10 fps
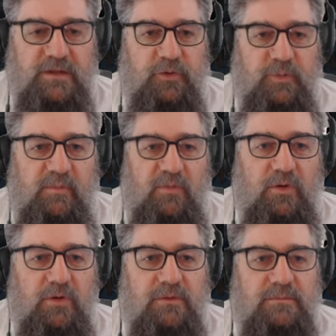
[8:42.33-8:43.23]
A bit
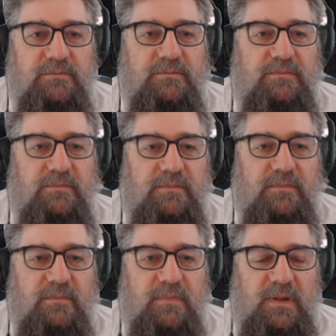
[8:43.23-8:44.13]
more.
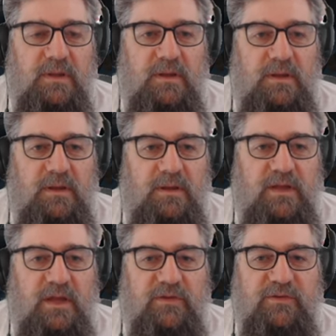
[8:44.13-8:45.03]

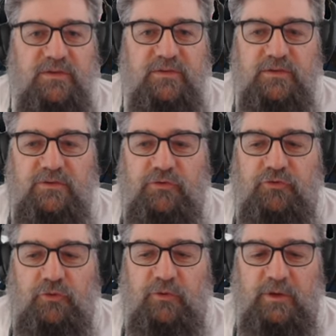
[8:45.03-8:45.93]
Now this is a
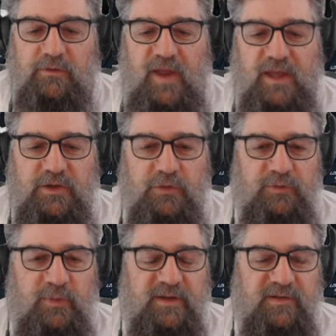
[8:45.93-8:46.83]
tutorial of how to
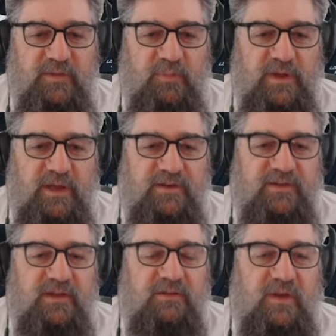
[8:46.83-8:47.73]
use PZB and
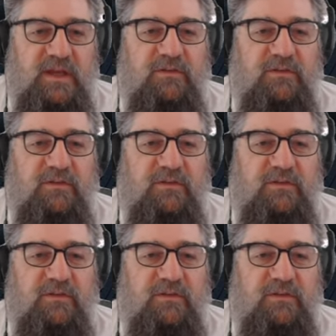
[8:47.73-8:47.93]
SIFA